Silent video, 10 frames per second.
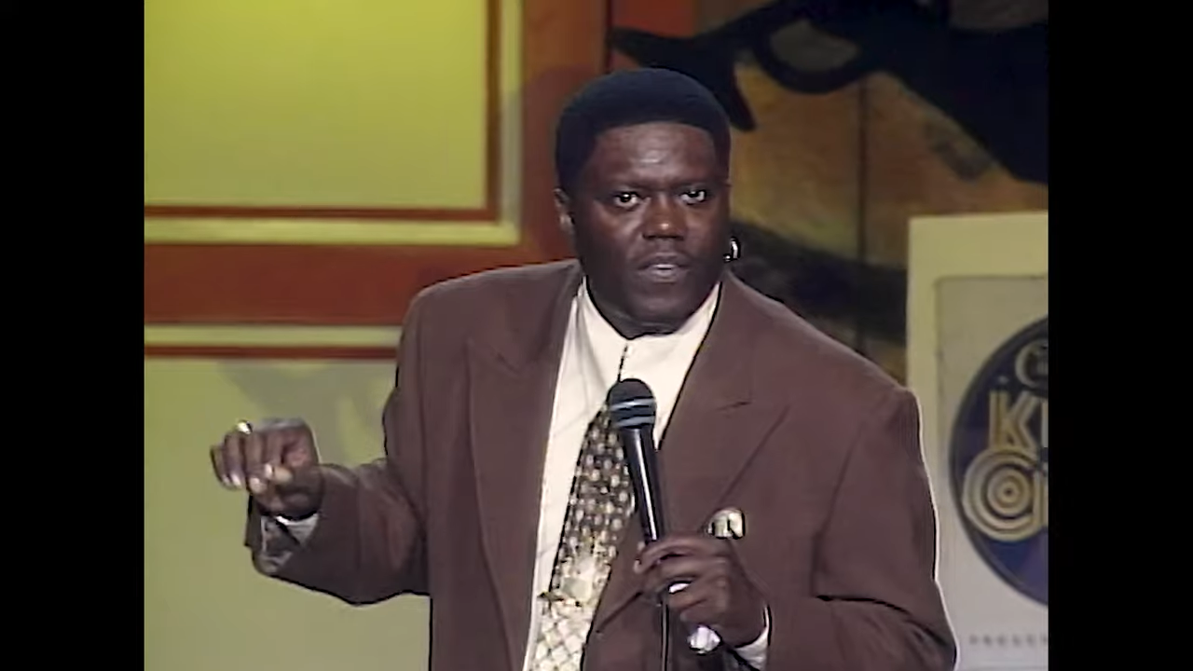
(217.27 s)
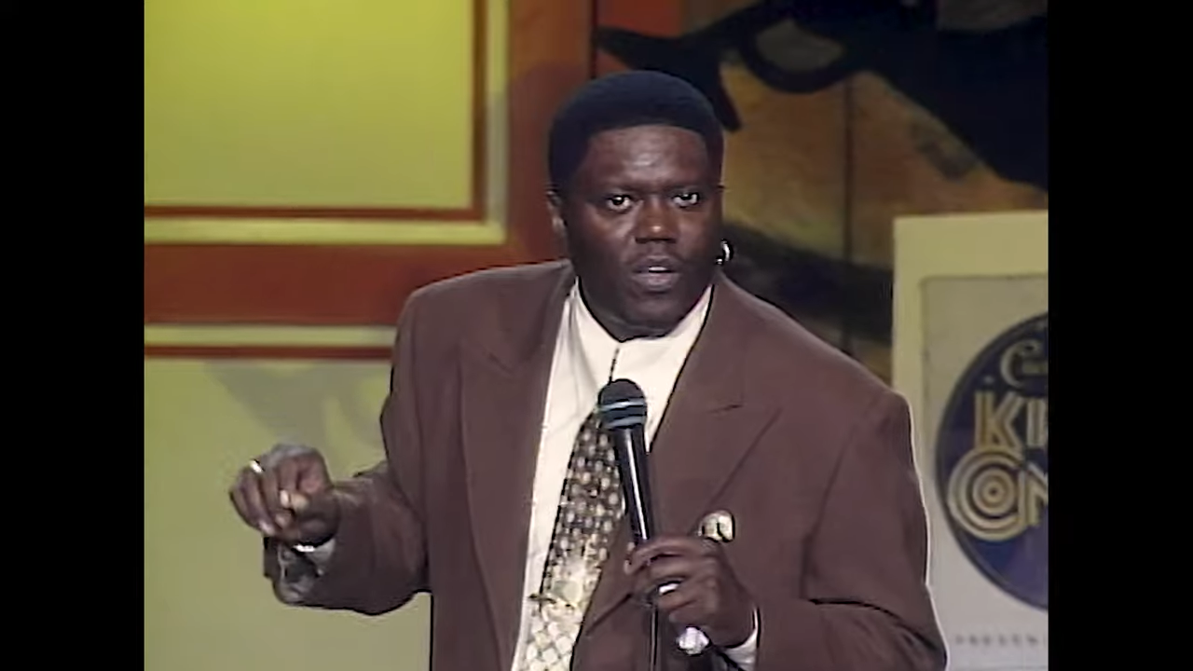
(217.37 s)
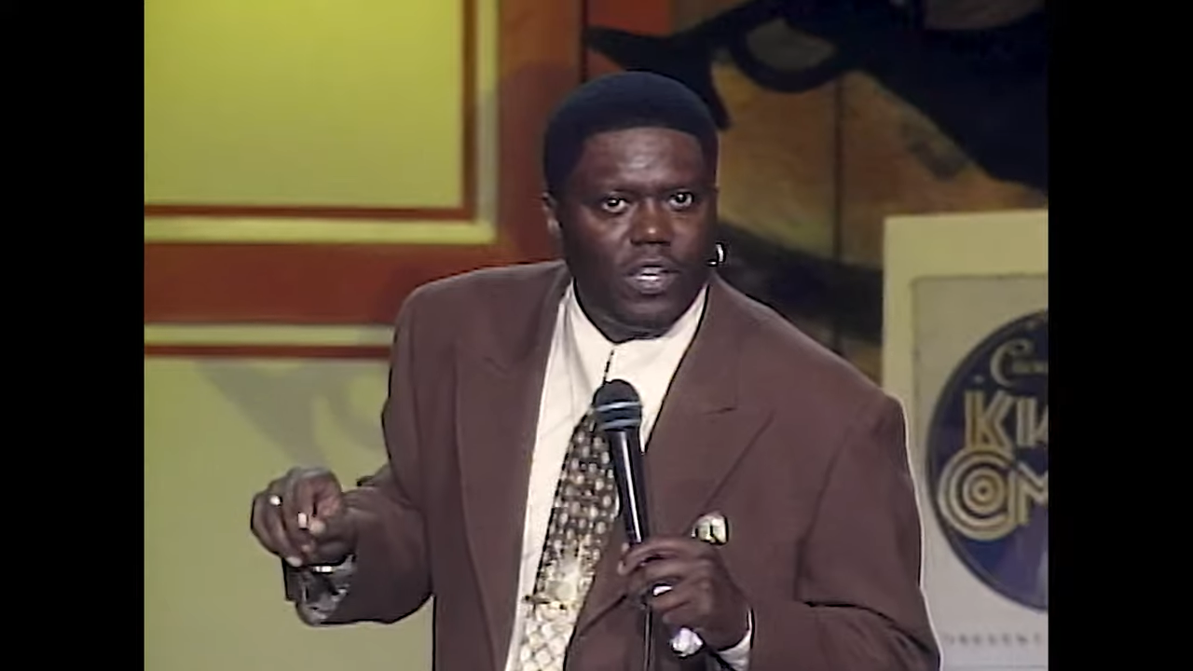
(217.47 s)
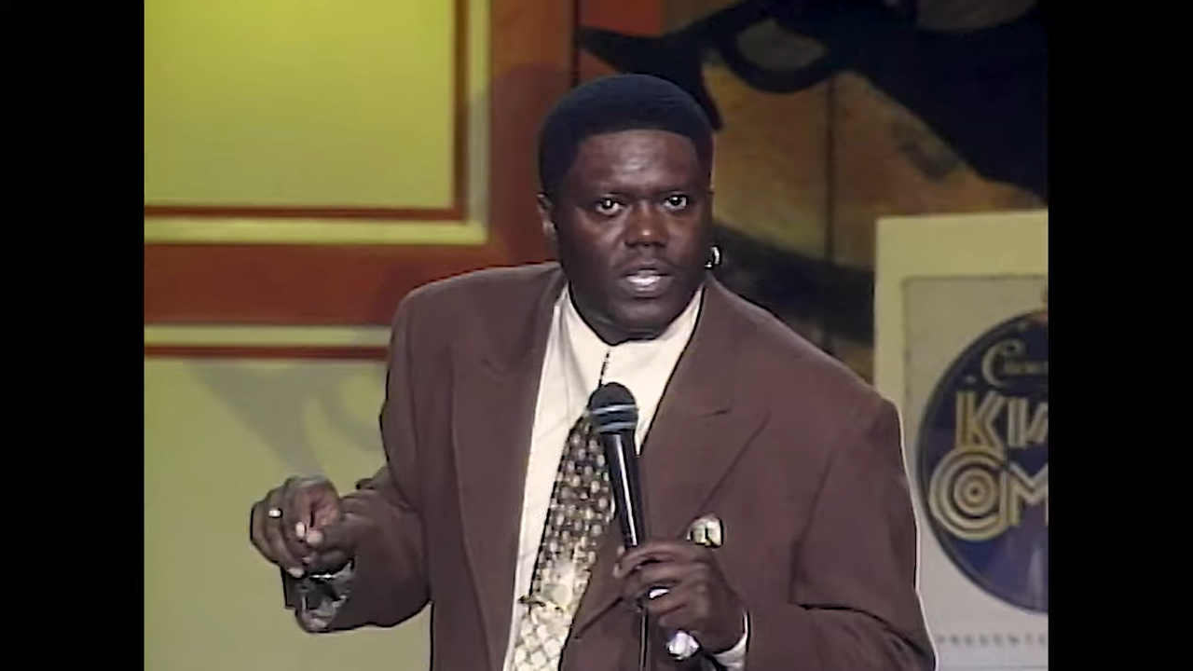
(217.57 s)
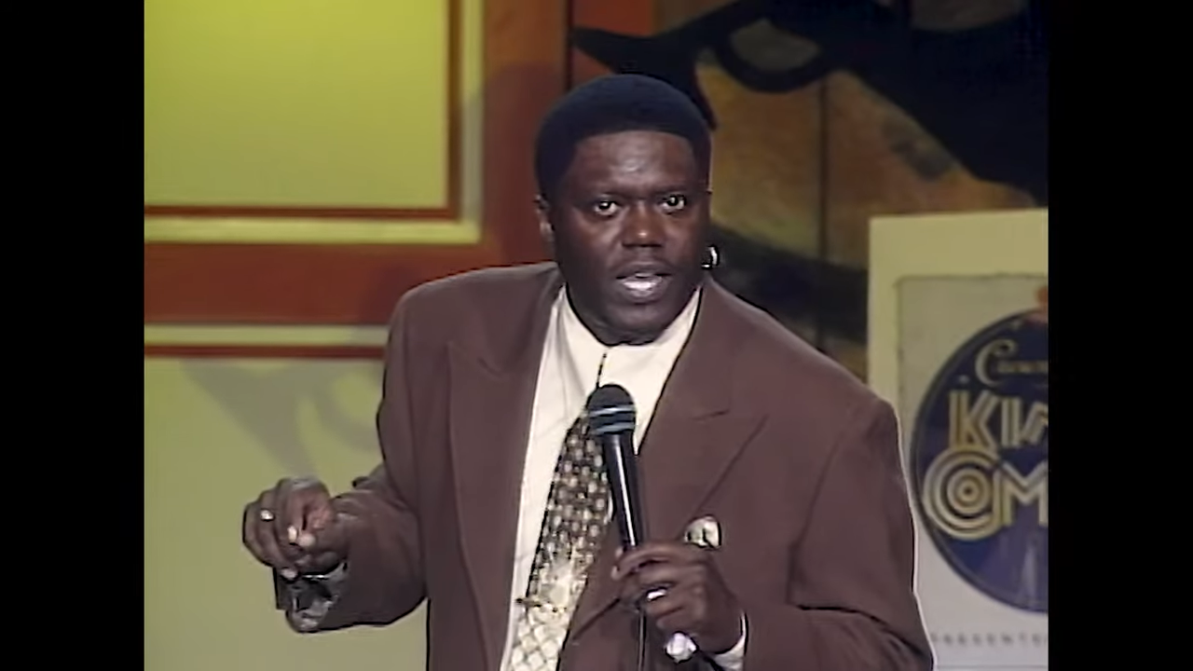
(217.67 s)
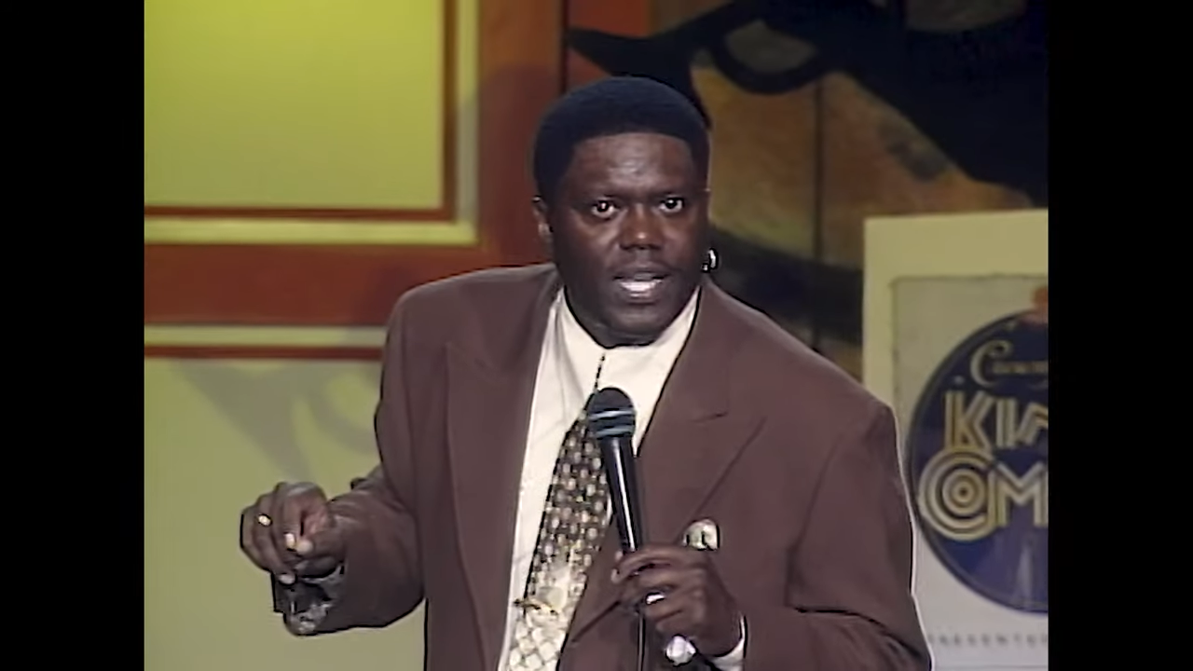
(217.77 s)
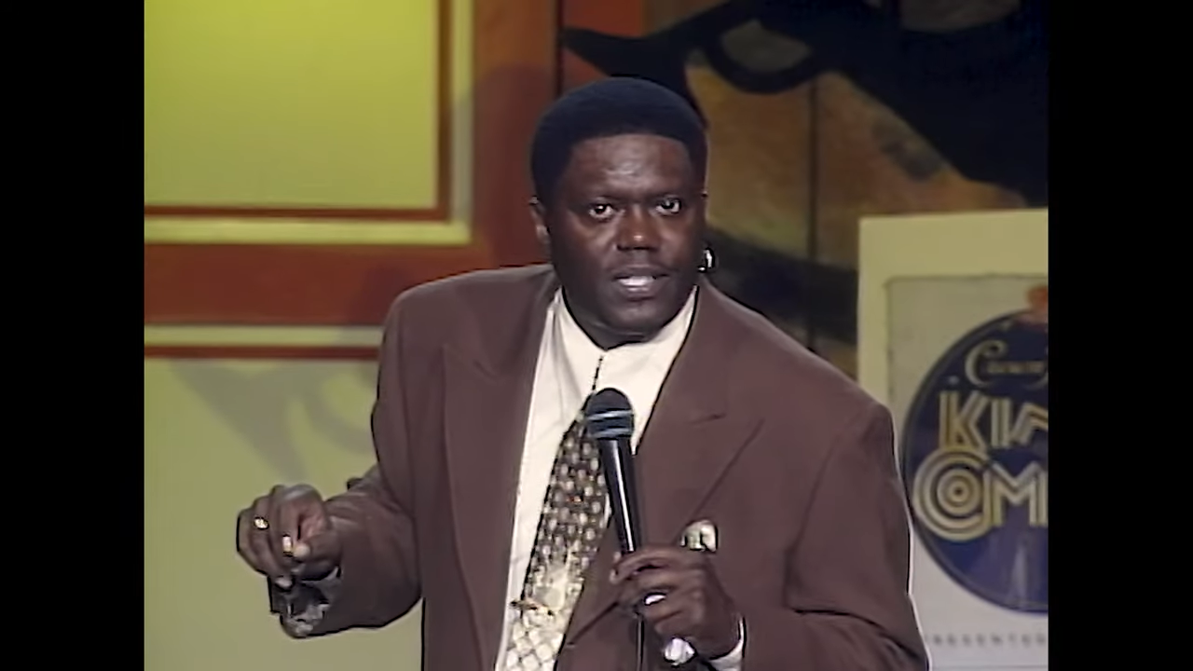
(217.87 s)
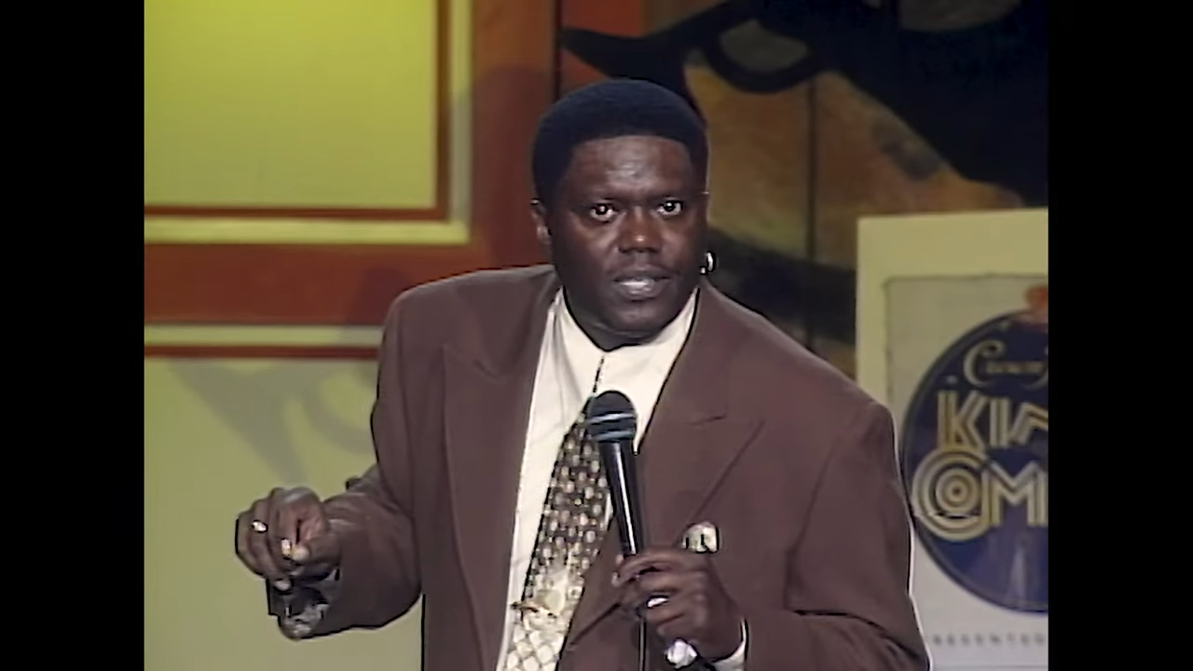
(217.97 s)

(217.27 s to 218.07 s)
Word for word: they're going to look dead at